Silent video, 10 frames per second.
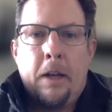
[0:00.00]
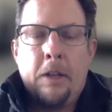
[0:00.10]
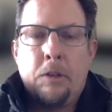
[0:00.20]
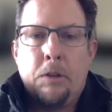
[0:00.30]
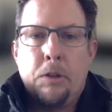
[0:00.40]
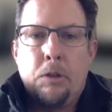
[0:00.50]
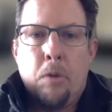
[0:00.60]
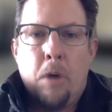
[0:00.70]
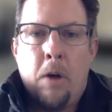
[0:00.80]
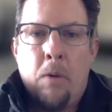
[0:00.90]
introduced
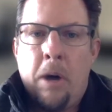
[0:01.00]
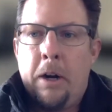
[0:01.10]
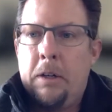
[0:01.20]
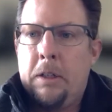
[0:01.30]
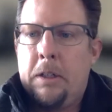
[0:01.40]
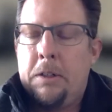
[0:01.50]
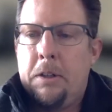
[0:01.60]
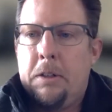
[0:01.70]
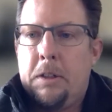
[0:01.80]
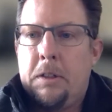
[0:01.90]
raw water into
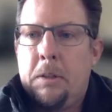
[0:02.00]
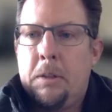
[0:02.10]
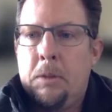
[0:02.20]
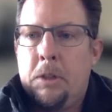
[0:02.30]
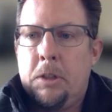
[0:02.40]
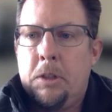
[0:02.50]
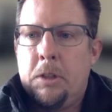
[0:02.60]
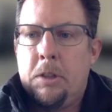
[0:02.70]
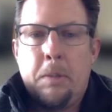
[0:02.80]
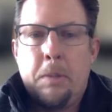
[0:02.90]
the system just
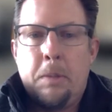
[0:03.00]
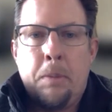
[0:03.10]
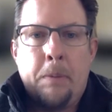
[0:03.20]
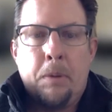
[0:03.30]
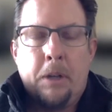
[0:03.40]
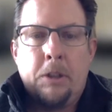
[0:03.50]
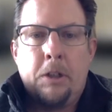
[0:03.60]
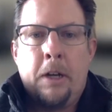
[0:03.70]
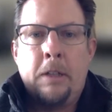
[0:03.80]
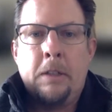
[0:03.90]
to keep the pipes
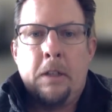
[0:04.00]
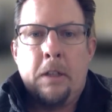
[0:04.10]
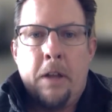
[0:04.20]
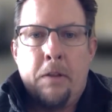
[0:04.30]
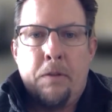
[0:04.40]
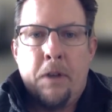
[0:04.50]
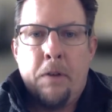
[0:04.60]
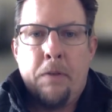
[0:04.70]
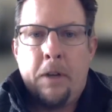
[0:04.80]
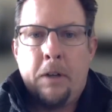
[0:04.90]
pressurized and allow the
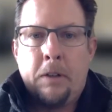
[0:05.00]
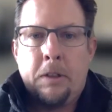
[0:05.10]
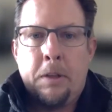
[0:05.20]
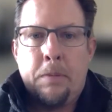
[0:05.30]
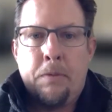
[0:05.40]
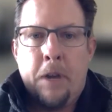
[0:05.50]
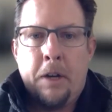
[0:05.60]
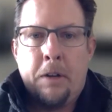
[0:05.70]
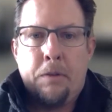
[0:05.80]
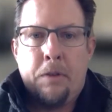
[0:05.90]
firefighters to keep
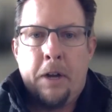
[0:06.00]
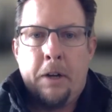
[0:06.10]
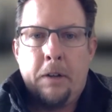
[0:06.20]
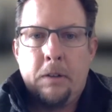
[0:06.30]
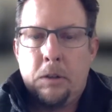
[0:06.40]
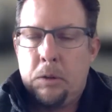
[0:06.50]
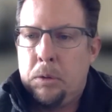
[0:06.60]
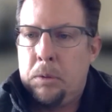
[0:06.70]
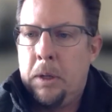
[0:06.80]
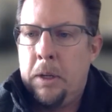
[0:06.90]
fighting the fire
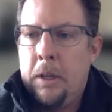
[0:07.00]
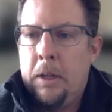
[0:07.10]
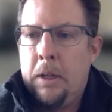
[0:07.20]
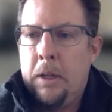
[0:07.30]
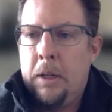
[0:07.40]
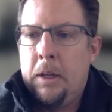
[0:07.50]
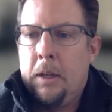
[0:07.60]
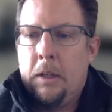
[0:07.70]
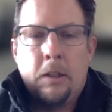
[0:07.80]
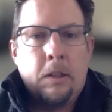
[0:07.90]
to
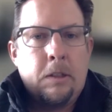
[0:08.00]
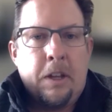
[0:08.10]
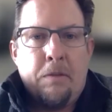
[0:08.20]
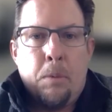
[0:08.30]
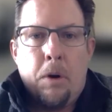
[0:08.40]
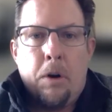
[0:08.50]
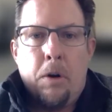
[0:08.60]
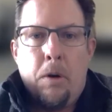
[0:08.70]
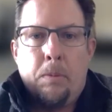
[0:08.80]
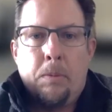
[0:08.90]
save
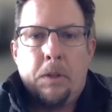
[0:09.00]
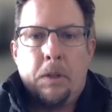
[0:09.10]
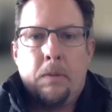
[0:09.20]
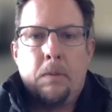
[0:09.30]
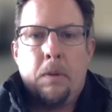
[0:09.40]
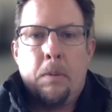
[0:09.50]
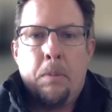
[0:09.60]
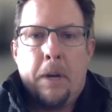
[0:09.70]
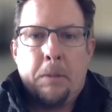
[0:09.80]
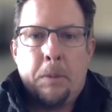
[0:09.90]
more homes and
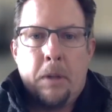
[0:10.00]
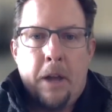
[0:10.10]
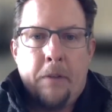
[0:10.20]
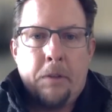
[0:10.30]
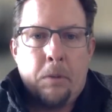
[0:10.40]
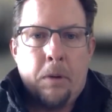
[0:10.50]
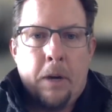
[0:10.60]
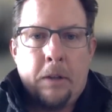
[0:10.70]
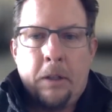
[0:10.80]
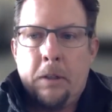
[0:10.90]
possible lives that were
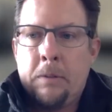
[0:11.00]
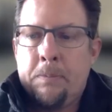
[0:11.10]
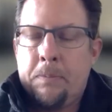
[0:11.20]
out there.